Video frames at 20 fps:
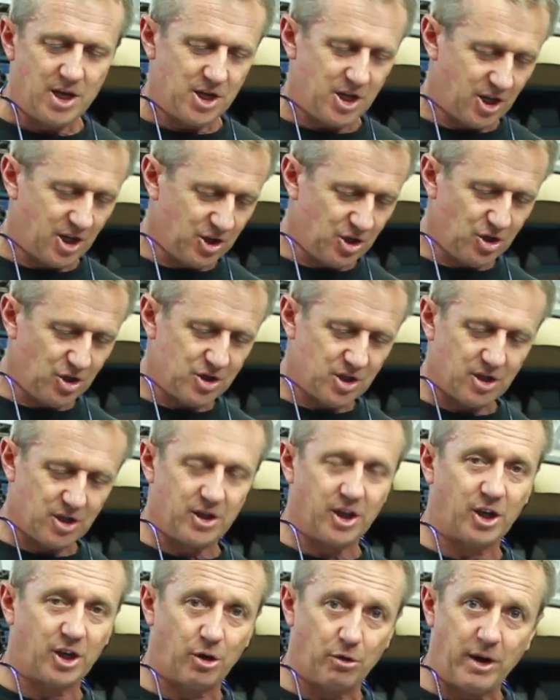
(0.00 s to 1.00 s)
You can use
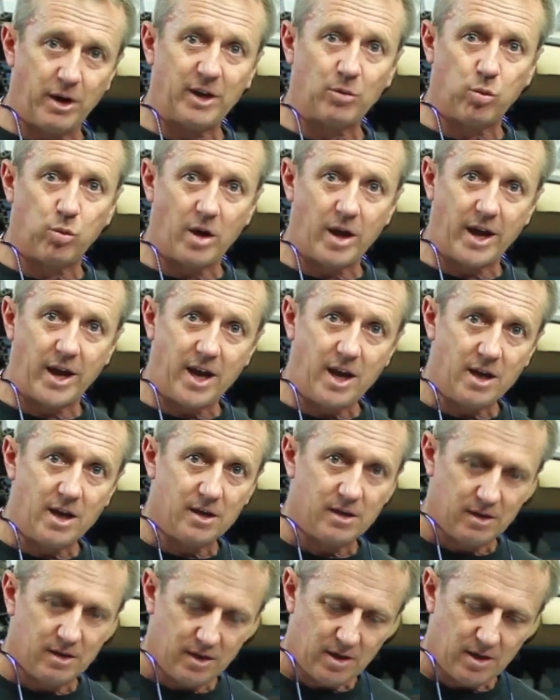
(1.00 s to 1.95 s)
it the correct way,